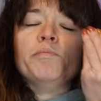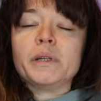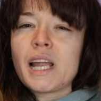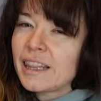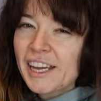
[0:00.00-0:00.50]

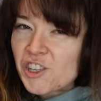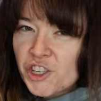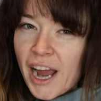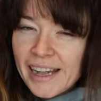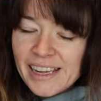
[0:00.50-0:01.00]
but not like
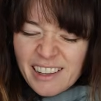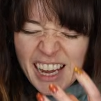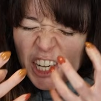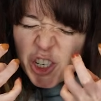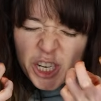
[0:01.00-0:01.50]
shiny in
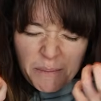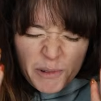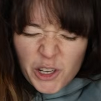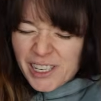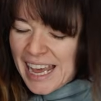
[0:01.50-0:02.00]
like a cheap,
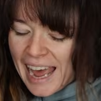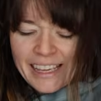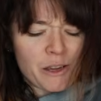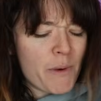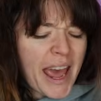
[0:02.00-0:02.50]

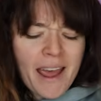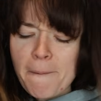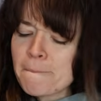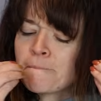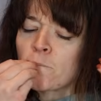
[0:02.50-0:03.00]
tacky way.
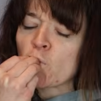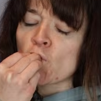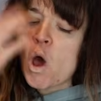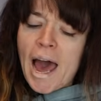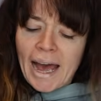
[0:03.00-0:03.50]

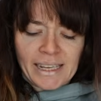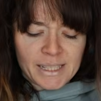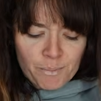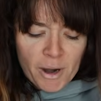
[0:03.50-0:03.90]
It's